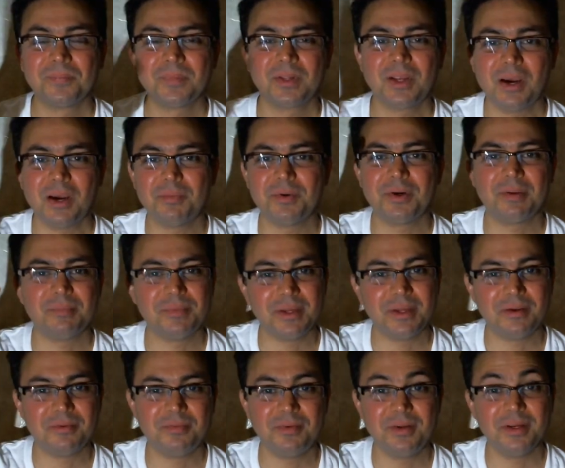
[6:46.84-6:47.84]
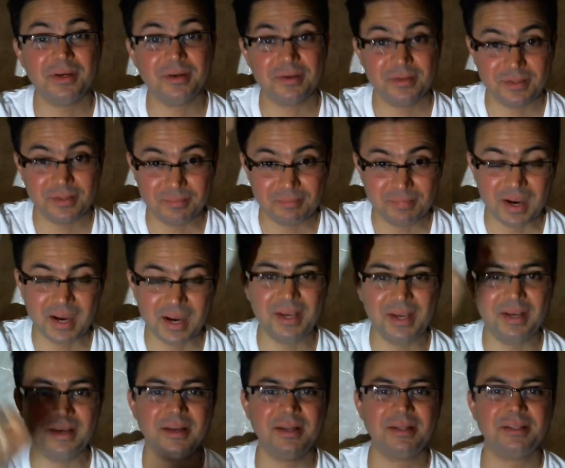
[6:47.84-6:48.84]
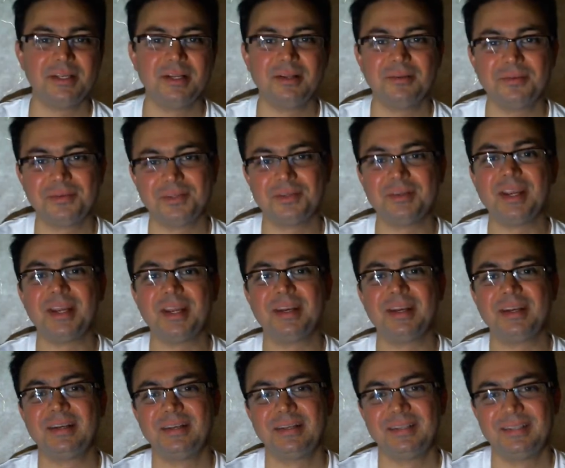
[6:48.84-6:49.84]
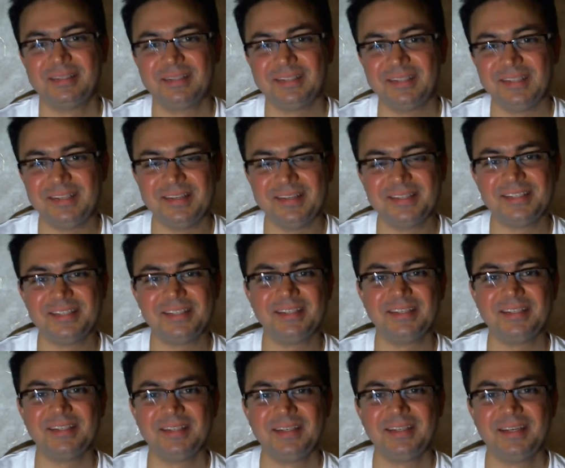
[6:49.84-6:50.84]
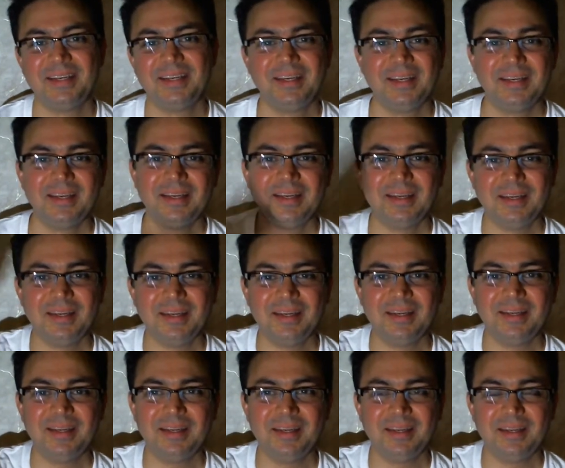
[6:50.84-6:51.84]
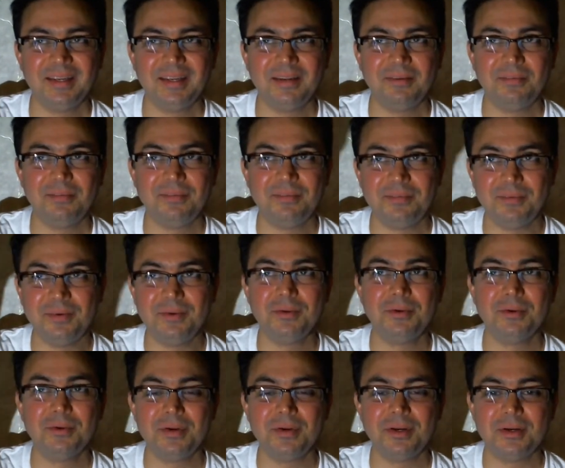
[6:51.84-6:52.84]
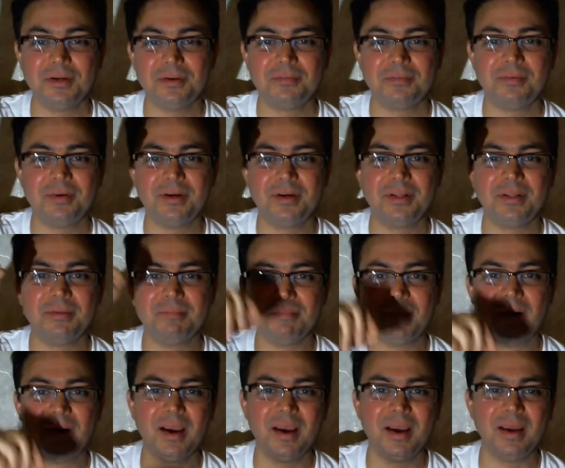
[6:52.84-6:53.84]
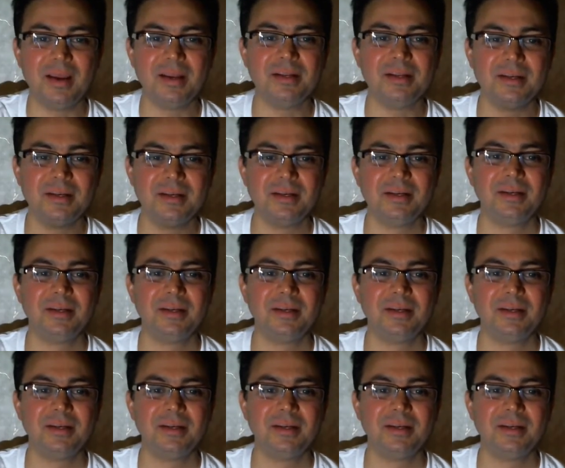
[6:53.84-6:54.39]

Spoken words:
cover up that fear the mind itself created. You see, if you don't interfere the mind